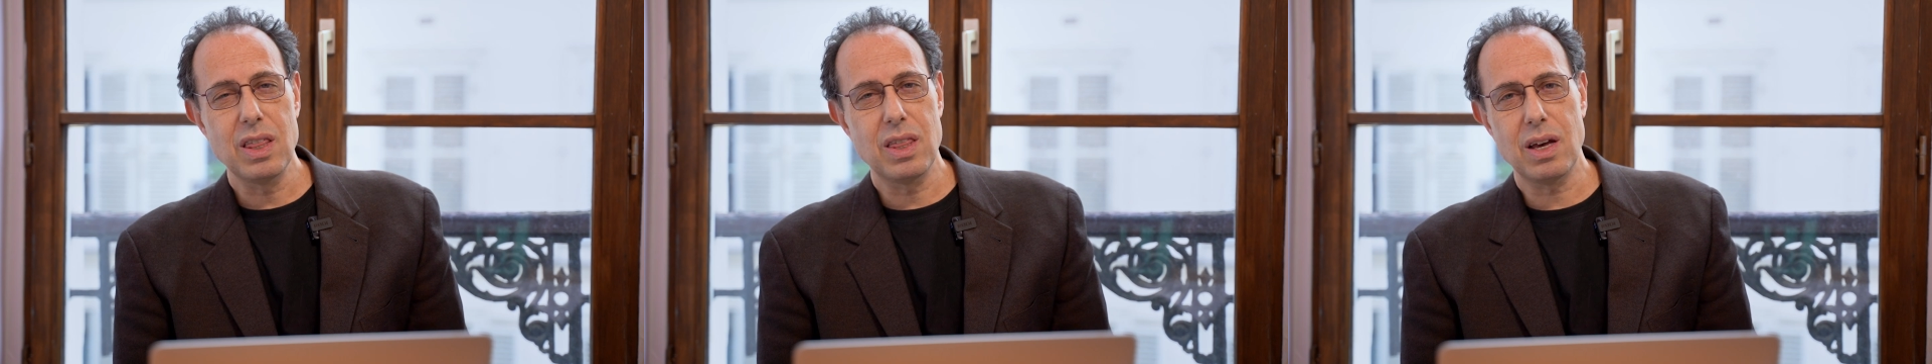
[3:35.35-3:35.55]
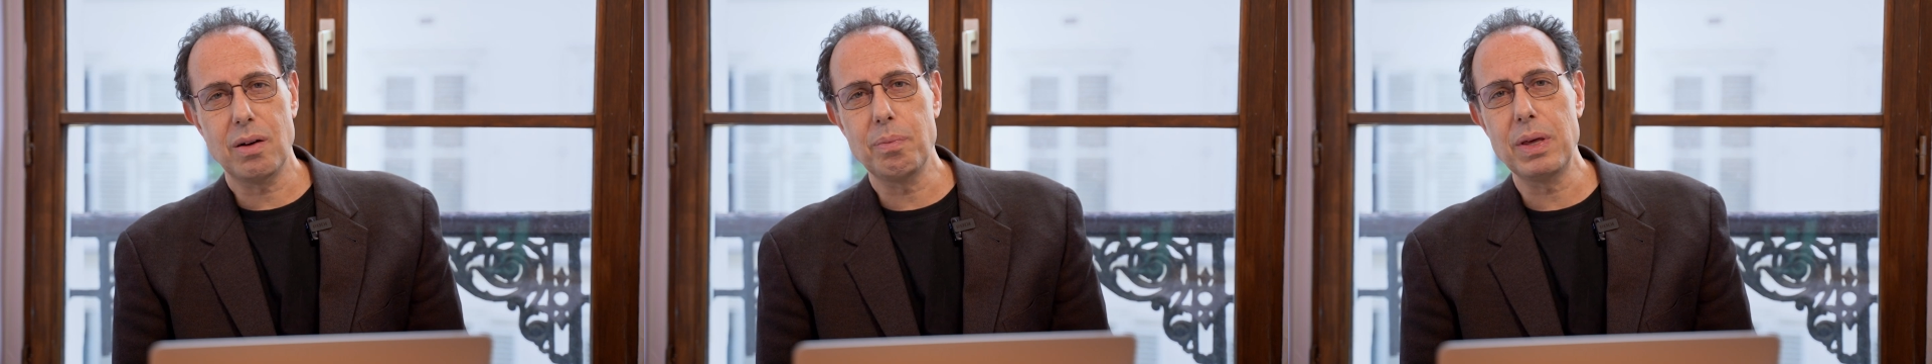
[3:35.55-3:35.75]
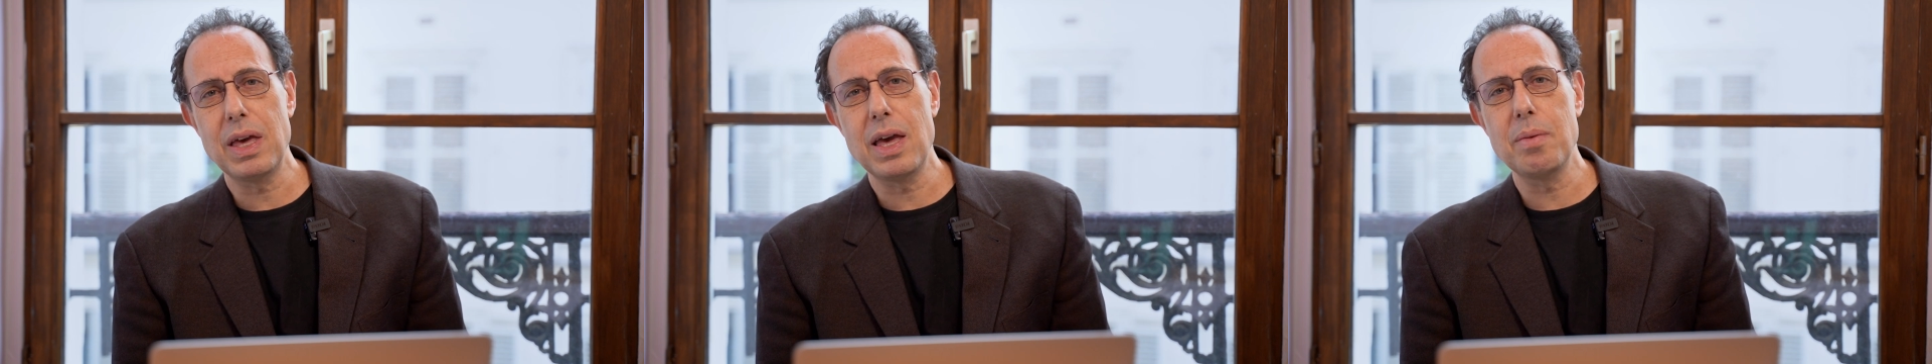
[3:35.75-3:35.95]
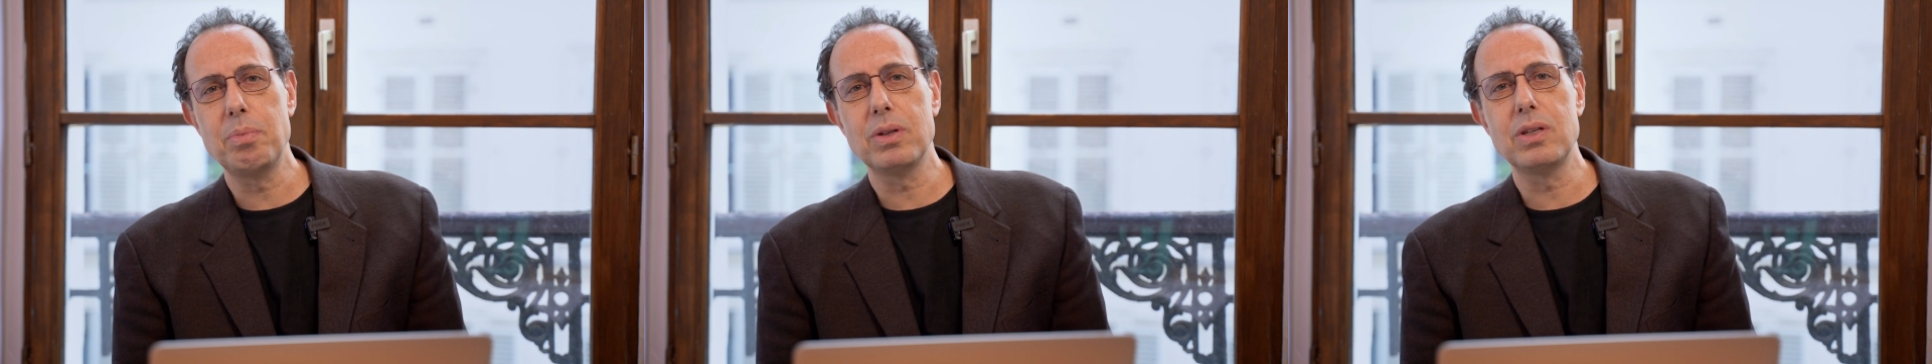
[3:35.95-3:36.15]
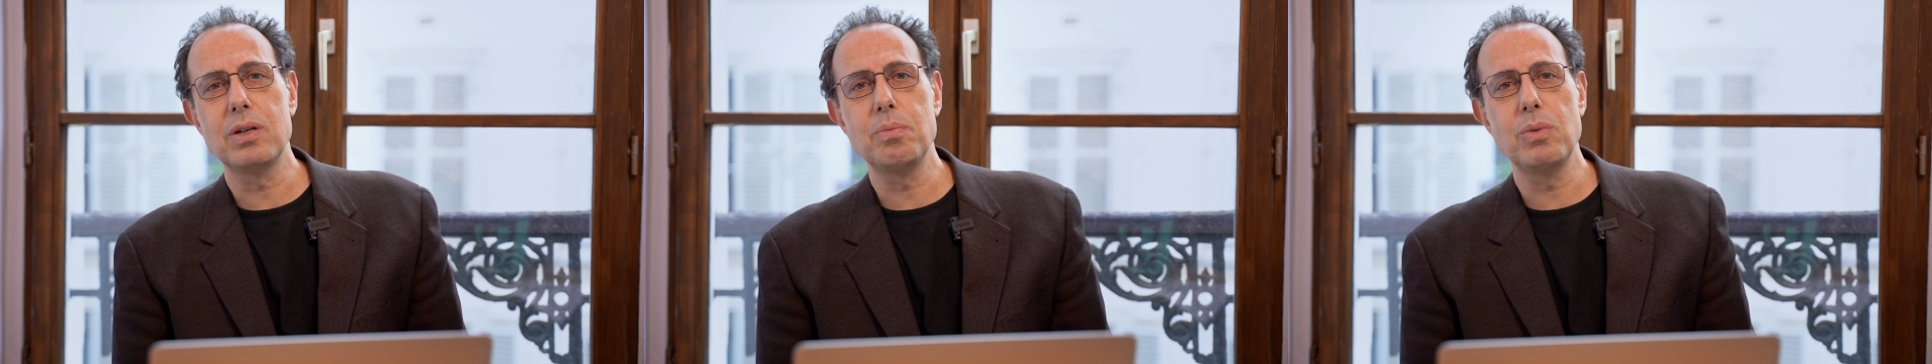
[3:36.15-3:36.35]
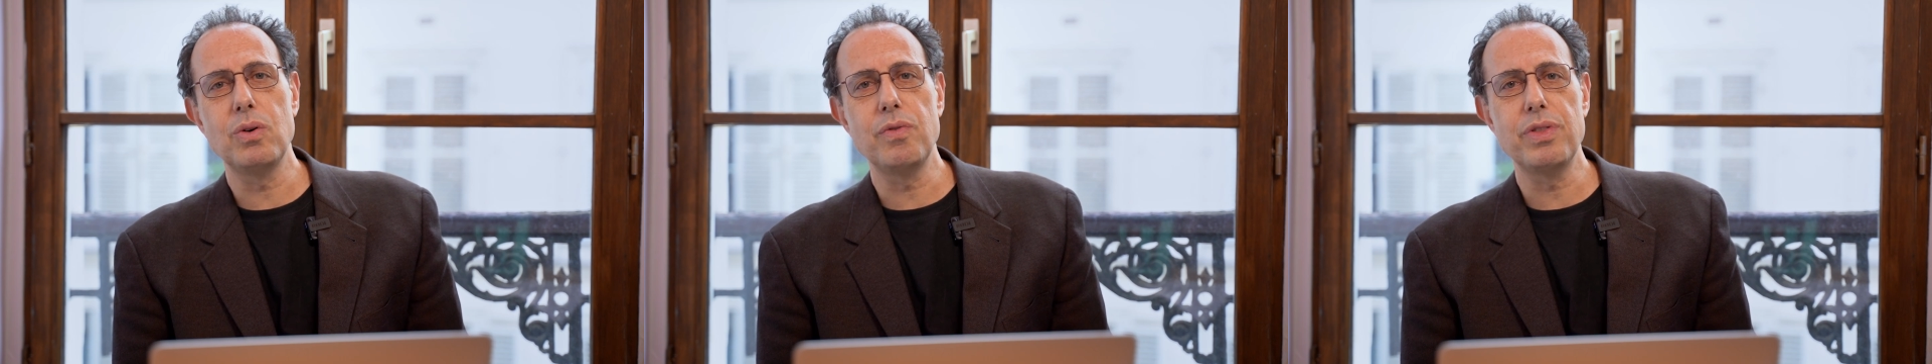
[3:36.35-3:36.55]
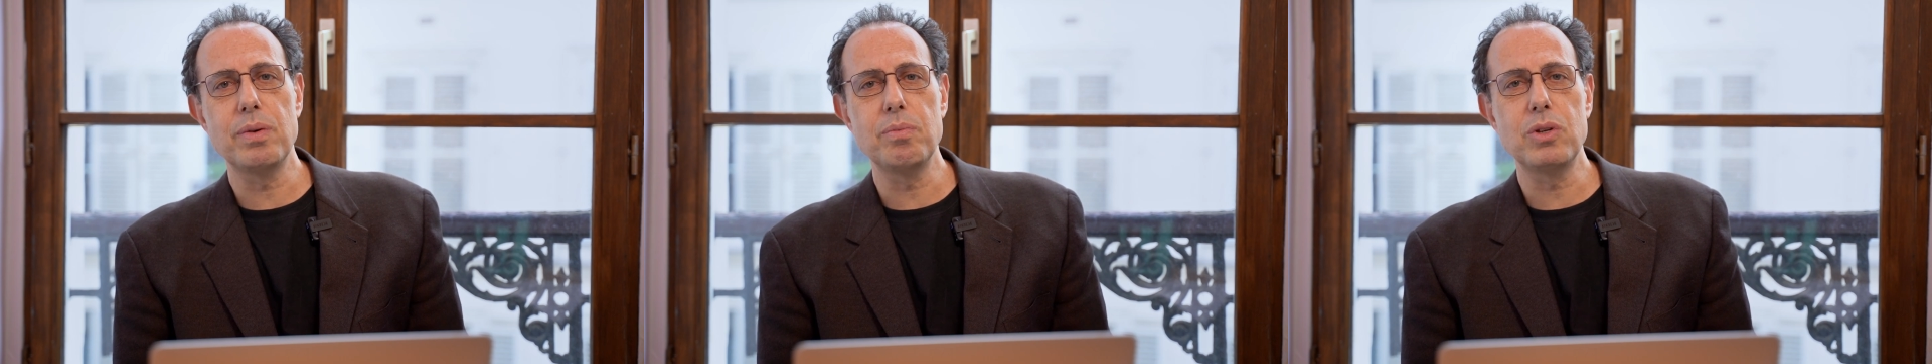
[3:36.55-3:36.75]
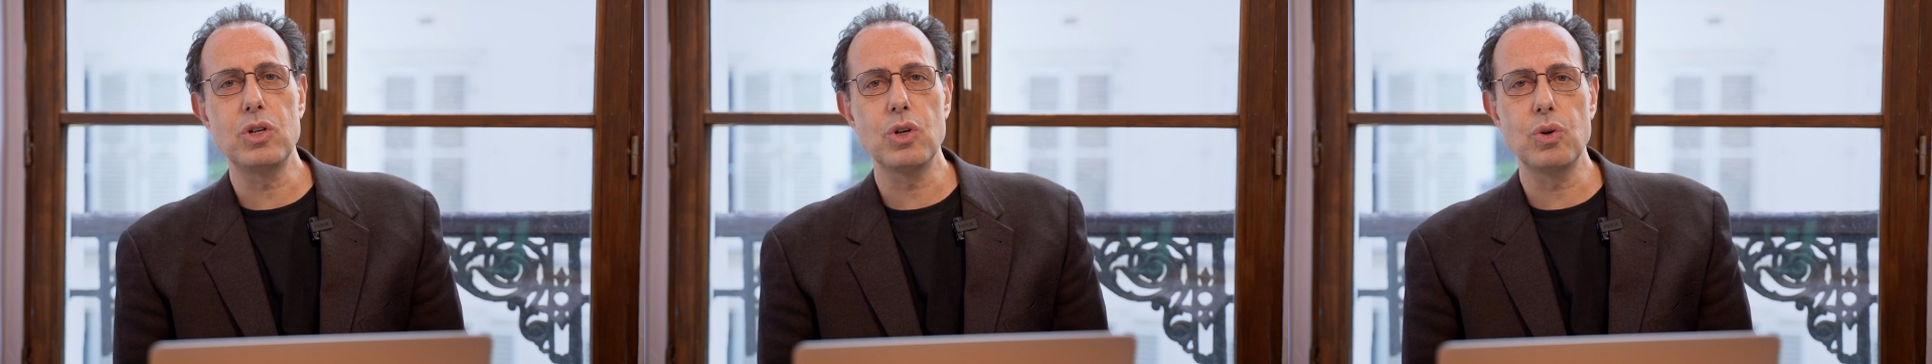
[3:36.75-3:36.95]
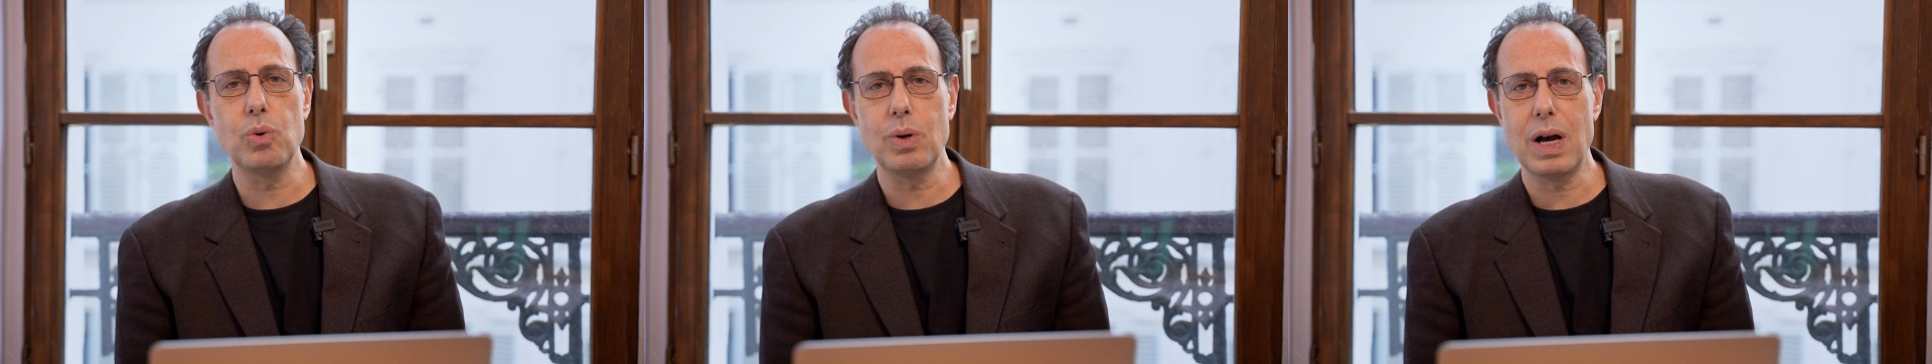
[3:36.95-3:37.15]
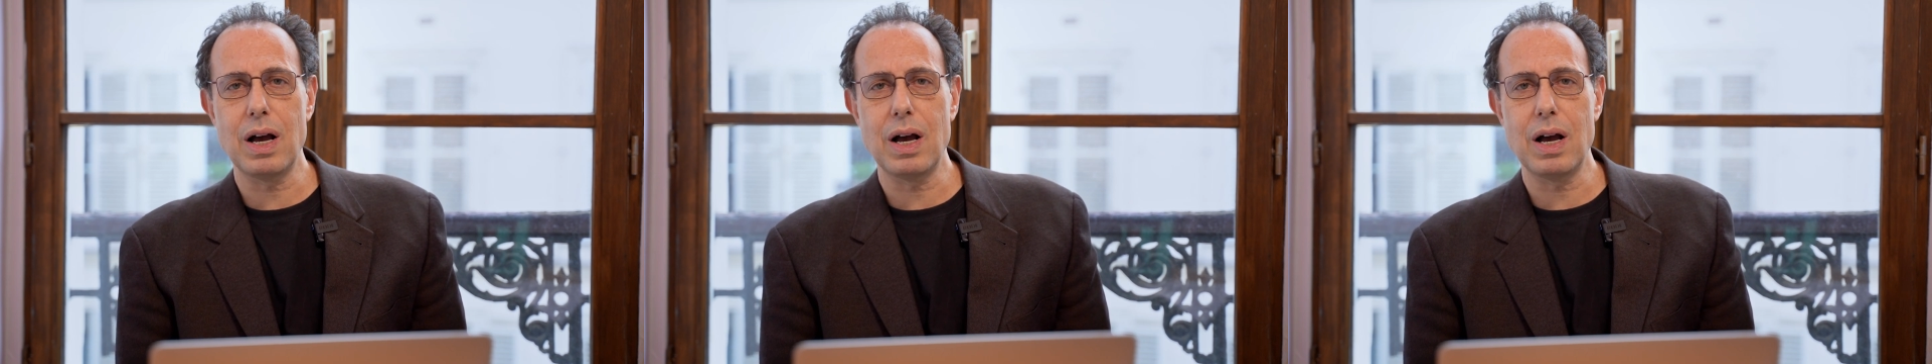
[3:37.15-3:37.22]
they'll be able to move them to